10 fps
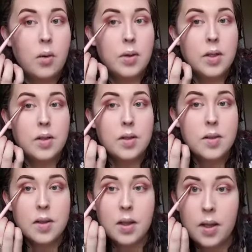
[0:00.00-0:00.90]
Always
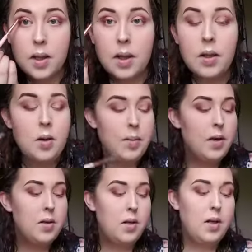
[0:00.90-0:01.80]
just a little
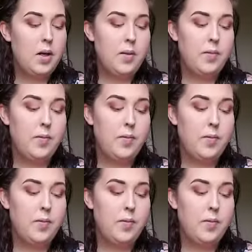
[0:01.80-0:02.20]
bit of dark.